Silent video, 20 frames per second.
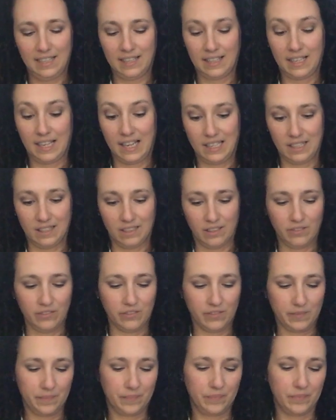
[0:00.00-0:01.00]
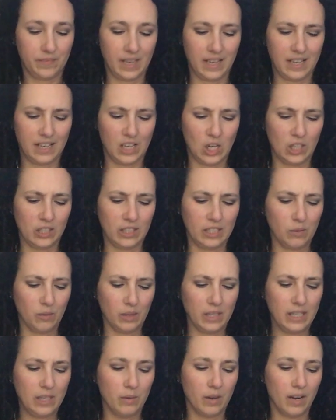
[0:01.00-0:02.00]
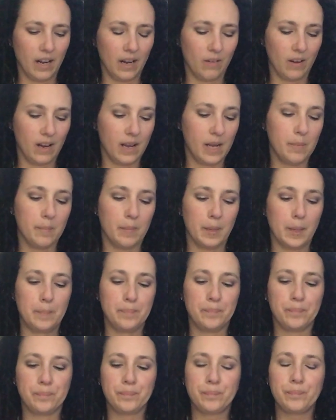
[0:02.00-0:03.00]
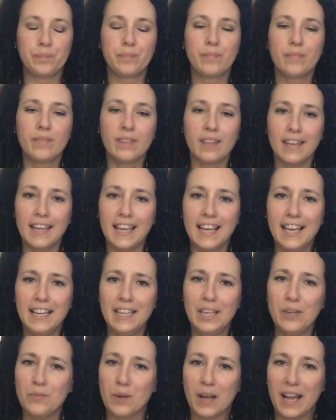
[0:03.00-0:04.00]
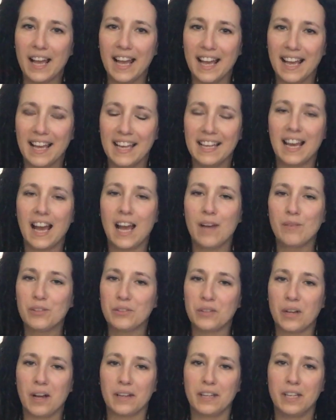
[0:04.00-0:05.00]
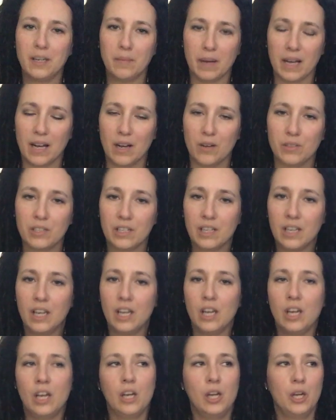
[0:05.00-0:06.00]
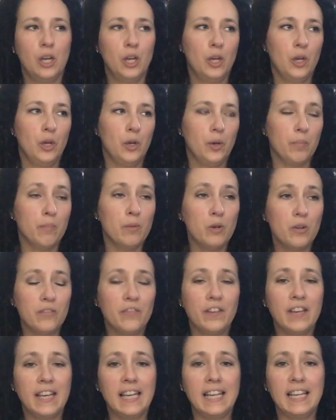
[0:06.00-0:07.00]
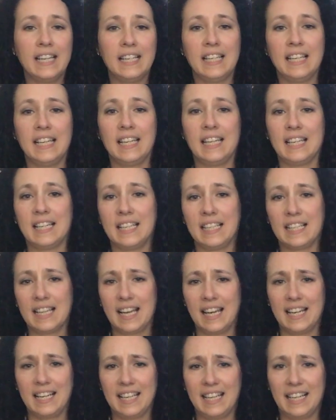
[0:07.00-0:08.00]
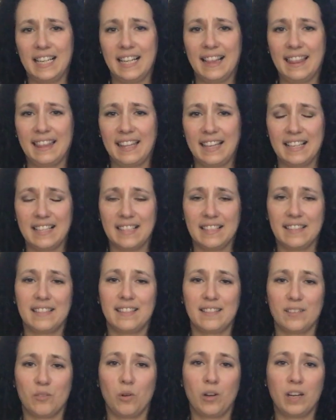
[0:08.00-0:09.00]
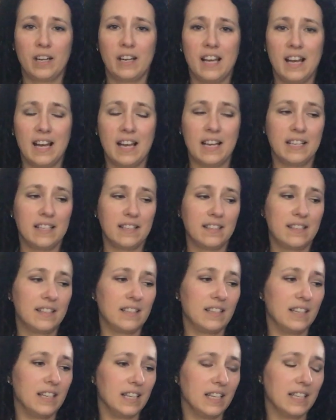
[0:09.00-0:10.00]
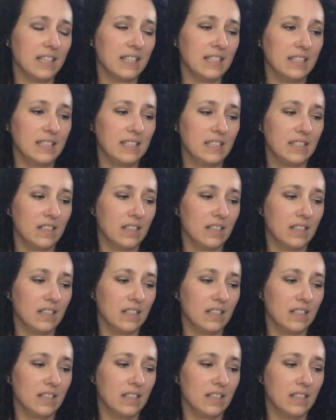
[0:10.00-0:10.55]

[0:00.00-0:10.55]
kind of. I can hardly read what I write, but anyway, I was talking about moving and kind of getting things organized and